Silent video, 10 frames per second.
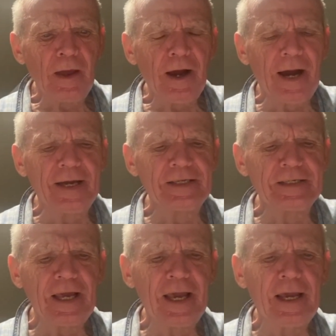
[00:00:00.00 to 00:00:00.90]
I
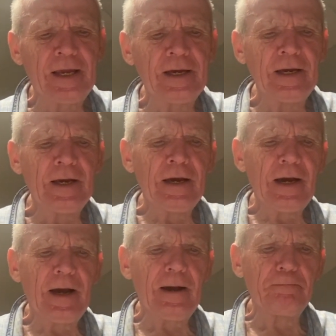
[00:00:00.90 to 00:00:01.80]
take
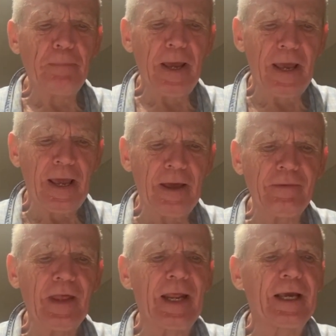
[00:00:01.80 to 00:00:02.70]
a pan
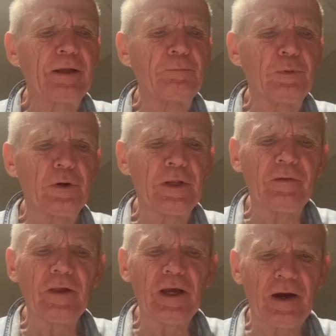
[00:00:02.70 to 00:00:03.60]
that I can put in
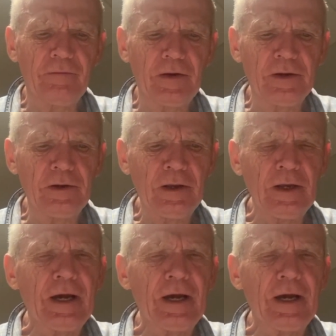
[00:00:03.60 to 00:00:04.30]
the oven.